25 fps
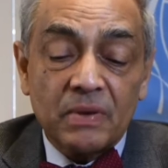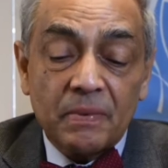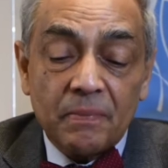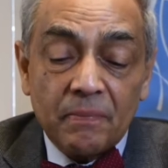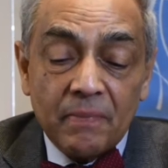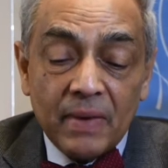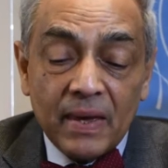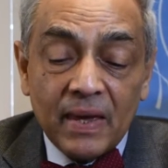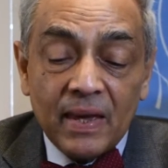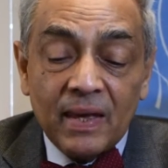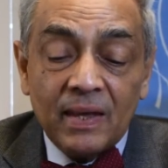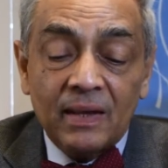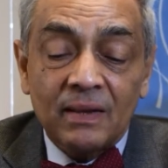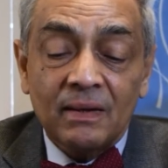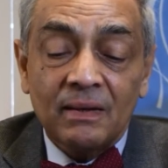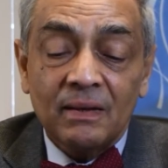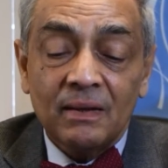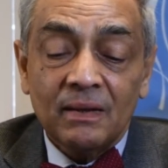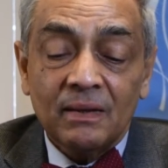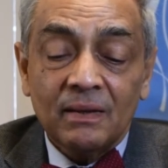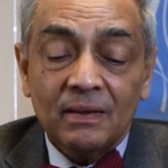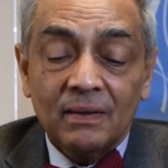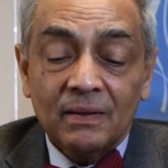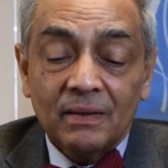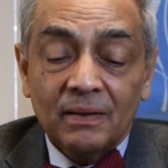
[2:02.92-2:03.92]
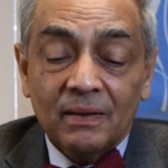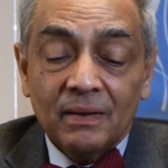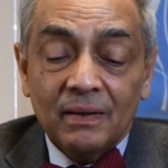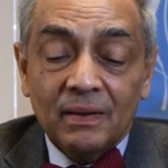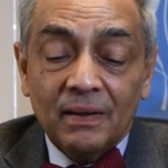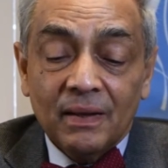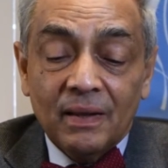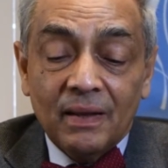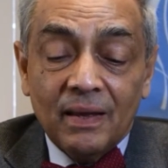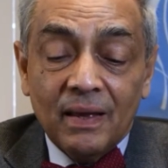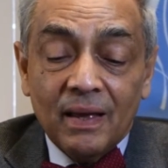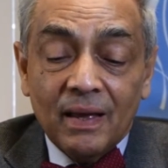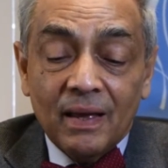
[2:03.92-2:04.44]
remain
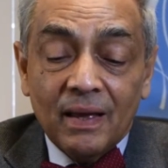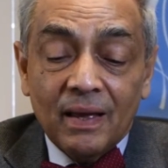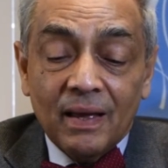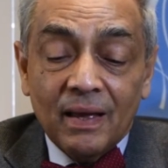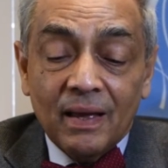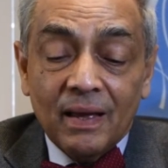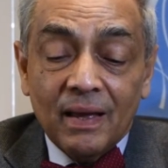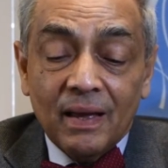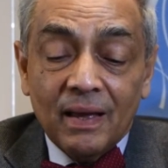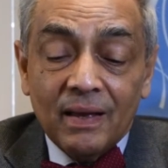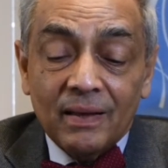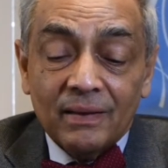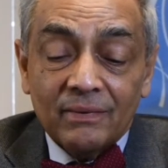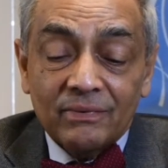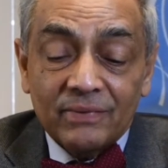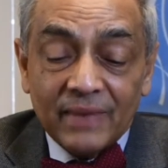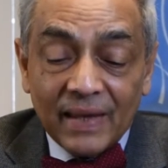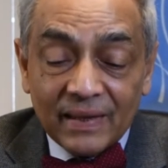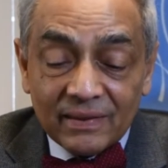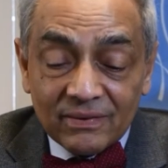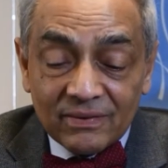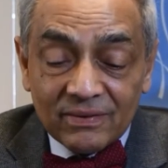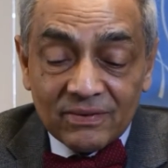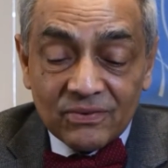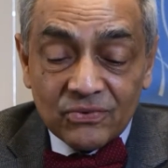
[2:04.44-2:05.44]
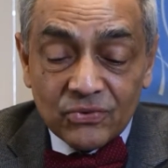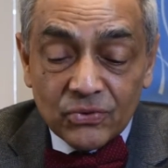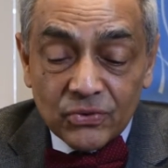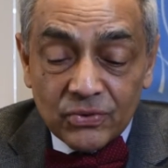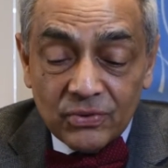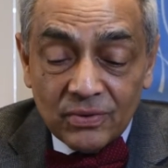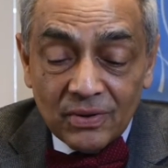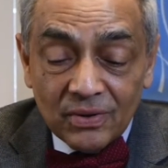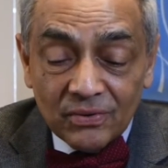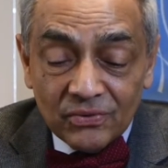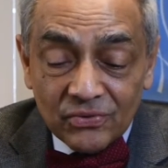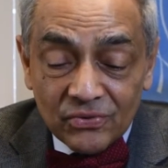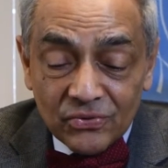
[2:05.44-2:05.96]
that
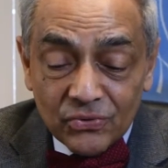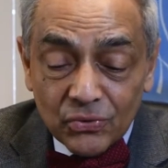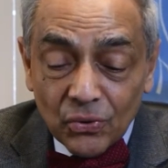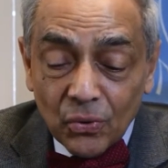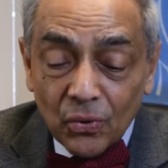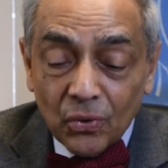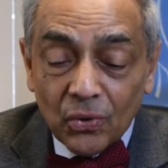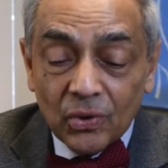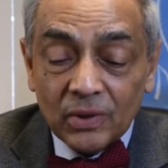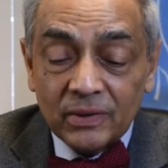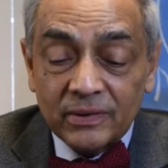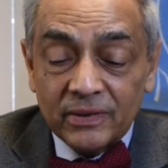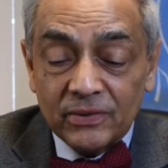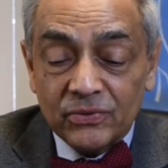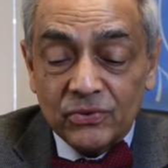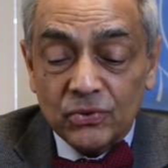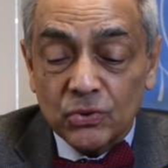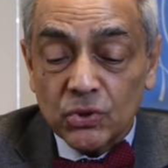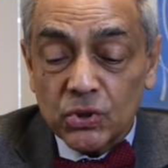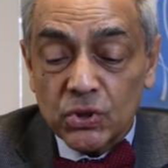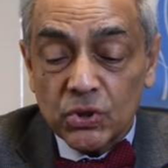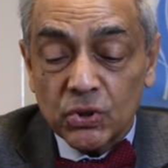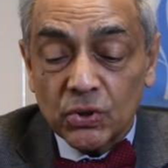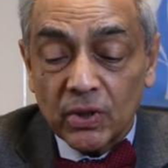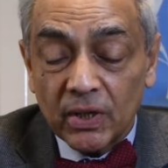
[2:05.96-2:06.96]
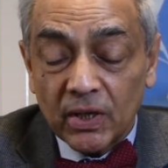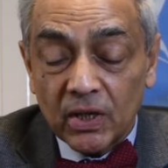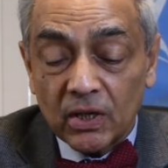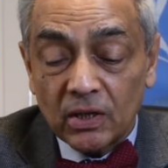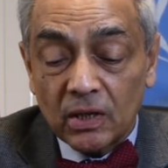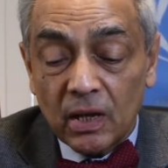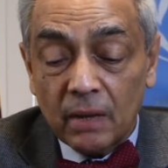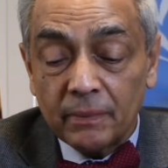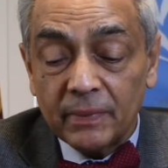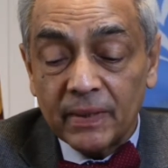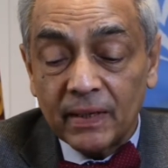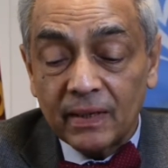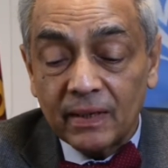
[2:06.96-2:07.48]
stall the
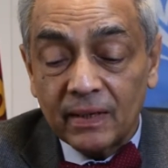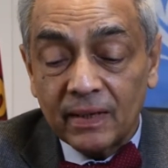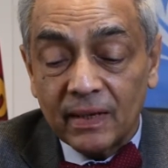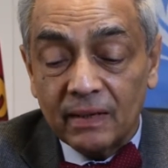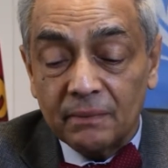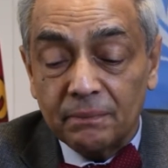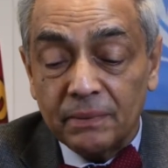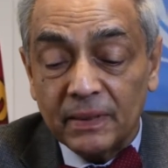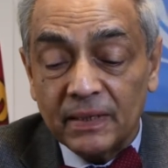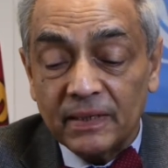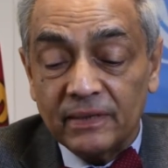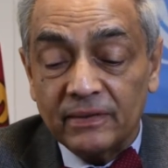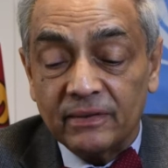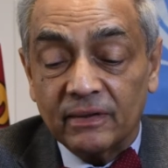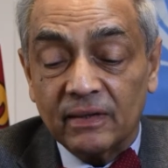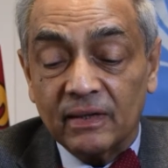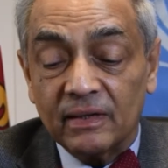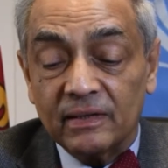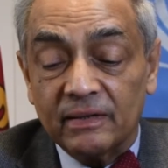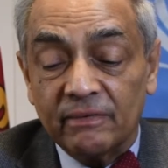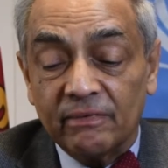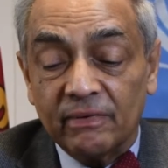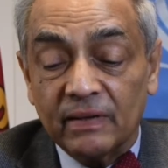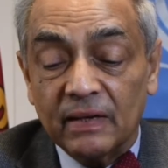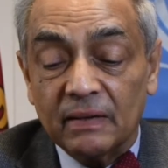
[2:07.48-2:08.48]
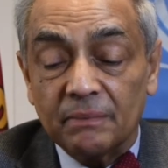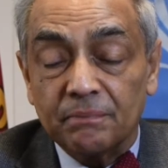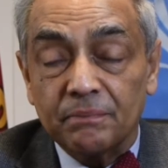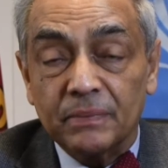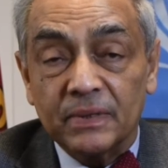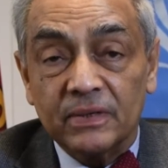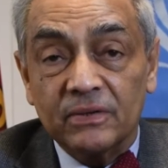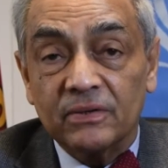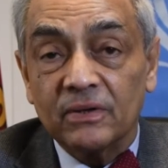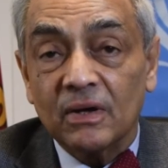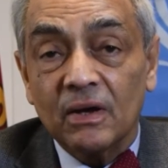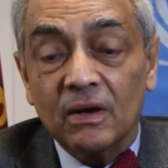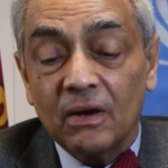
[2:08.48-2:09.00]
socio-economic and political
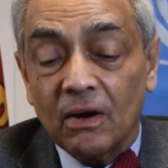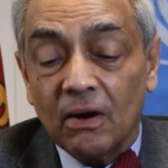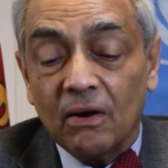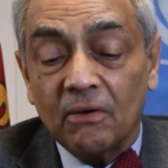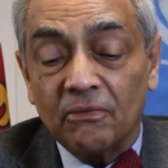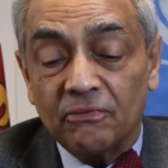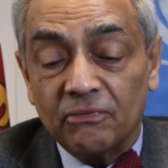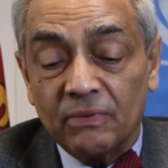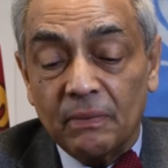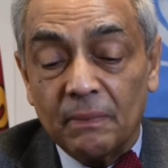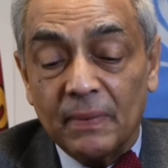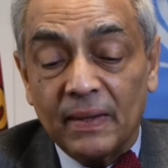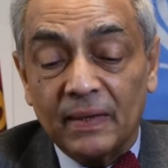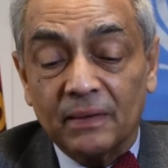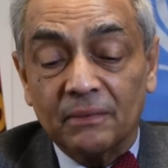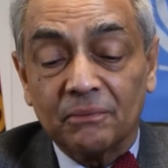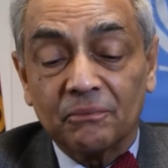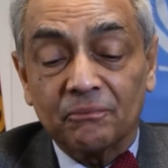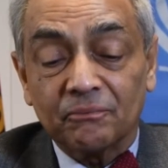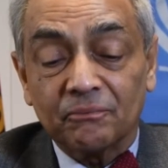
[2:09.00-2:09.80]
development of women.